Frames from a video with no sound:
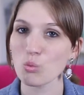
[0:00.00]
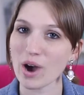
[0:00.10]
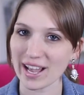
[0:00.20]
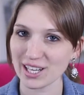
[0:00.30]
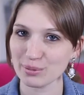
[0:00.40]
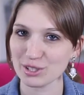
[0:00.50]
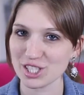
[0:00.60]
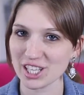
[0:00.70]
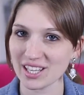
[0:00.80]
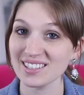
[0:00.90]

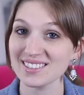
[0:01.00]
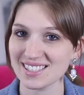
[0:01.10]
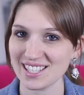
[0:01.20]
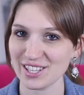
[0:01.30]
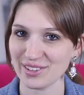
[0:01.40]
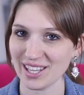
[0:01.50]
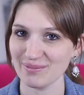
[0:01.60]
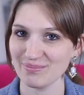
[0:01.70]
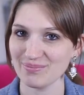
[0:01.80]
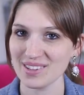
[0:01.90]
YWG TV.
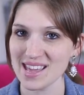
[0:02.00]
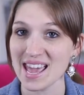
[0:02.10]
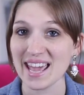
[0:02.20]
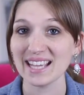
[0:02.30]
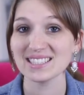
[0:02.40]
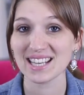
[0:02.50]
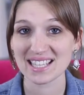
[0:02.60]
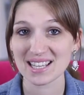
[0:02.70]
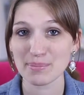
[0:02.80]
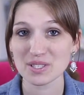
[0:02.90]
In
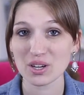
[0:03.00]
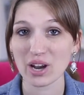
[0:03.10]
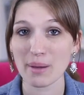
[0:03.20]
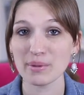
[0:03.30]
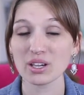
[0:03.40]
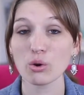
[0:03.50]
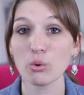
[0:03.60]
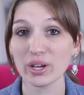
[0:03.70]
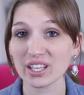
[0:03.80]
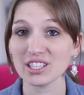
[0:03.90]
today's episode, I'm gonna
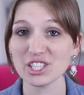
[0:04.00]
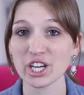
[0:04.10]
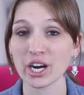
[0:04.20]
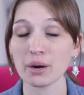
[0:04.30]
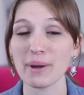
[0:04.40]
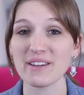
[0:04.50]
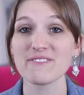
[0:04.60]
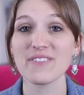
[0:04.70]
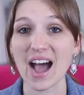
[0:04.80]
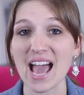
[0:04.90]
quickly share my
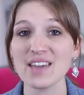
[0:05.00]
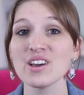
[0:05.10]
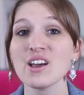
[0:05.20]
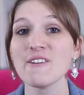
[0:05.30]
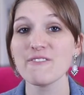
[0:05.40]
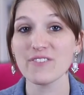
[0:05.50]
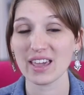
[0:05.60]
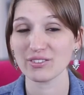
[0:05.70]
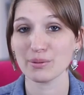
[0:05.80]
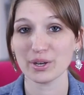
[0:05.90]
5
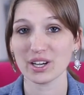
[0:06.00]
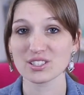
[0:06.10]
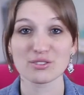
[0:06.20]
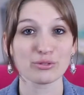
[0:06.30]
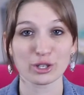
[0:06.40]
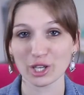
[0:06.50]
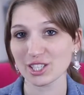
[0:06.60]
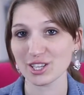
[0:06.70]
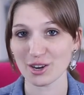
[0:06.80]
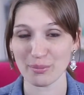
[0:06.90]
favorite books for
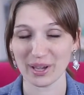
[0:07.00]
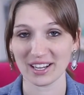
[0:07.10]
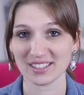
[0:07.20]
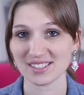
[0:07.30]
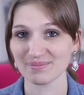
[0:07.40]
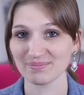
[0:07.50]
Christian homemakers.